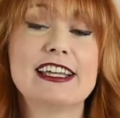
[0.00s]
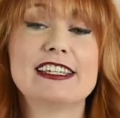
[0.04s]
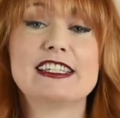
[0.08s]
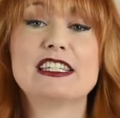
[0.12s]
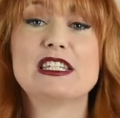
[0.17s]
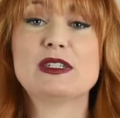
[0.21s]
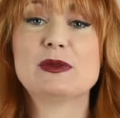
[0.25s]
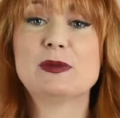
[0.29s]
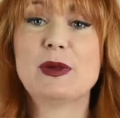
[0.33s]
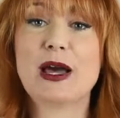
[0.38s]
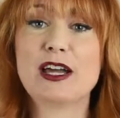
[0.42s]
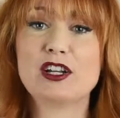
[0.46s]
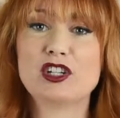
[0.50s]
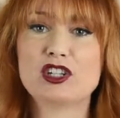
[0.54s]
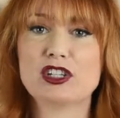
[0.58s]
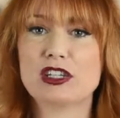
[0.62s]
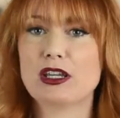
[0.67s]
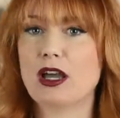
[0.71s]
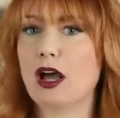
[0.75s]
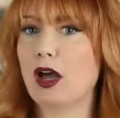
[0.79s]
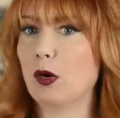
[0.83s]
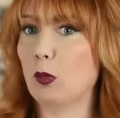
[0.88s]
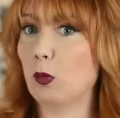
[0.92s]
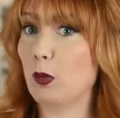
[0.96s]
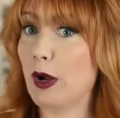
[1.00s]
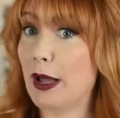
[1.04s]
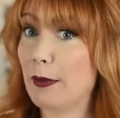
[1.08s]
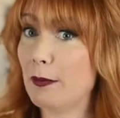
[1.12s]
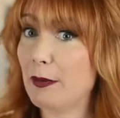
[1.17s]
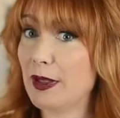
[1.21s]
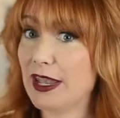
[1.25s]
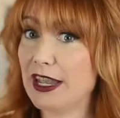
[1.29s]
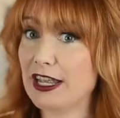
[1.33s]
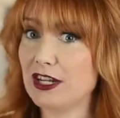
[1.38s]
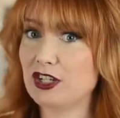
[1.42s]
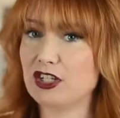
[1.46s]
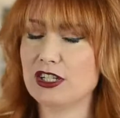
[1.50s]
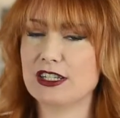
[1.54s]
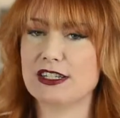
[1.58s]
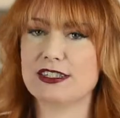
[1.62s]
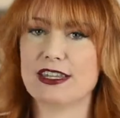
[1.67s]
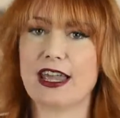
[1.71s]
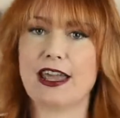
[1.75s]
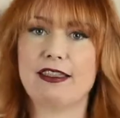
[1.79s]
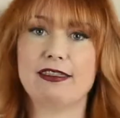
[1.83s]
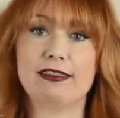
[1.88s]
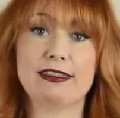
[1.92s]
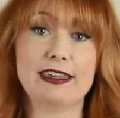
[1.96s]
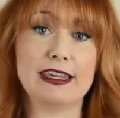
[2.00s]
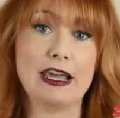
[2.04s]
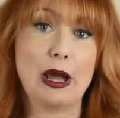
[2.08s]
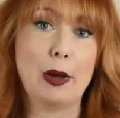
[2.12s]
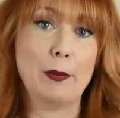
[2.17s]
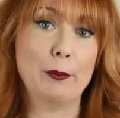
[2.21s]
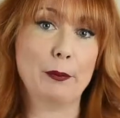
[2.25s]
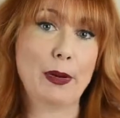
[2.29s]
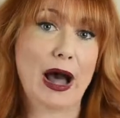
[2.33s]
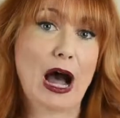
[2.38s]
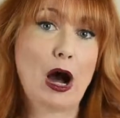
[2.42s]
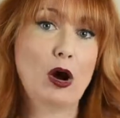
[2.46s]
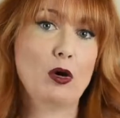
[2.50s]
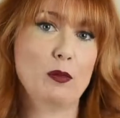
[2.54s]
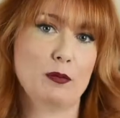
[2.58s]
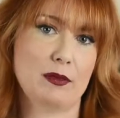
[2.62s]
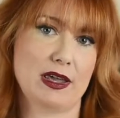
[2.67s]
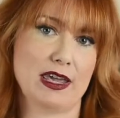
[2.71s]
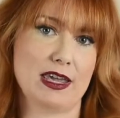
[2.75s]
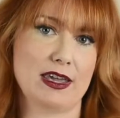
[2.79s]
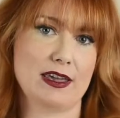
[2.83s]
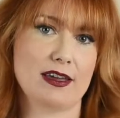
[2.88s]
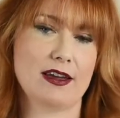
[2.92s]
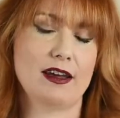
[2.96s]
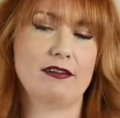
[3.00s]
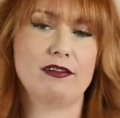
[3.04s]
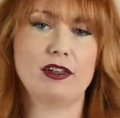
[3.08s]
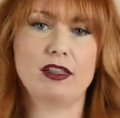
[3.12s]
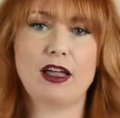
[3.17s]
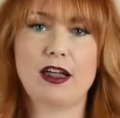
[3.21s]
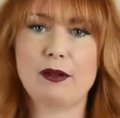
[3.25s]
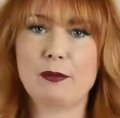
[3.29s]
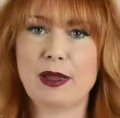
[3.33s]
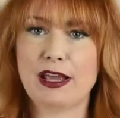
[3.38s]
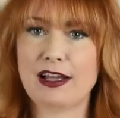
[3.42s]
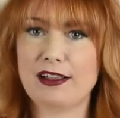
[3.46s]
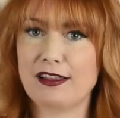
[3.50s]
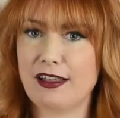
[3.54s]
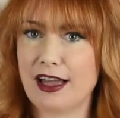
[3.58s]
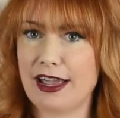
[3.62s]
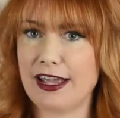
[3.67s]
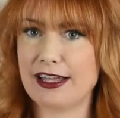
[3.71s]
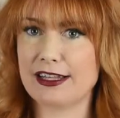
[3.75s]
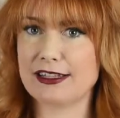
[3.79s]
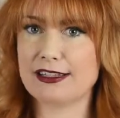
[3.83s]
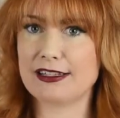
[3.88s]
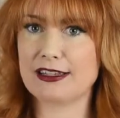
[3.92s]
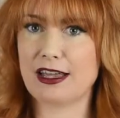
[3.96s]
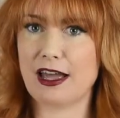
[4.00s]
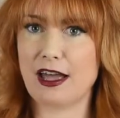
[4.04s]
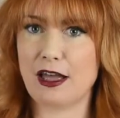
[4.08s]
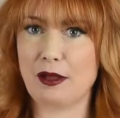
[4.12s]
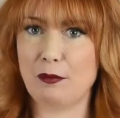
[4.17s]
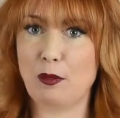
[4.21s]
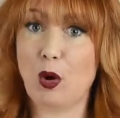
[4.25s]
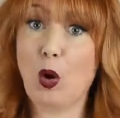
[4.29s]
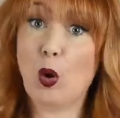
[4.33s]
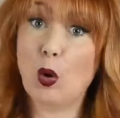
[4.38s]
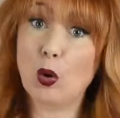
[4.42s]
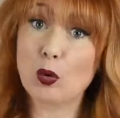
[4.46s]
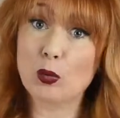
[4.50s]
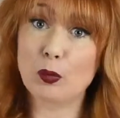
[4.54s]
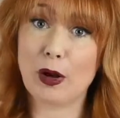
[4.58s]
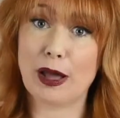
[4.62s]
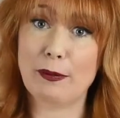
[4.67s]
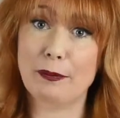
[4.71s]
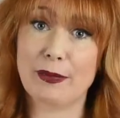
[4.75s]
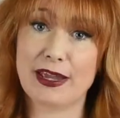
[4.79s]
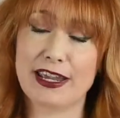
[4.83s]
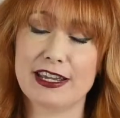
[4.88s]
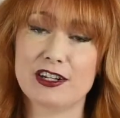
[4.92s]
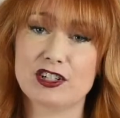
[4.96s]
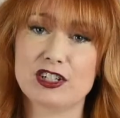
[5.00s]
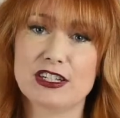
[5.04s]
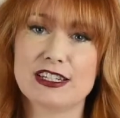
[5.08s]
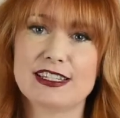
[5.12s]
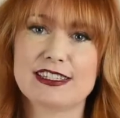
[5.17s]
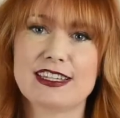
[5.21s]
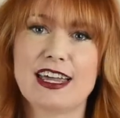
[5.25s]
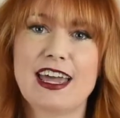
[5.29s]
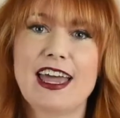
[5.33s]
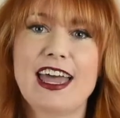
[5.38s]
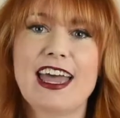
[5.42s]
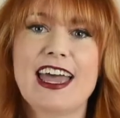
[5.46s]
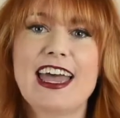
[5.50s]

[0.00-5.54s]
especially on web pages and the about me of a lot of my clients' old web pages,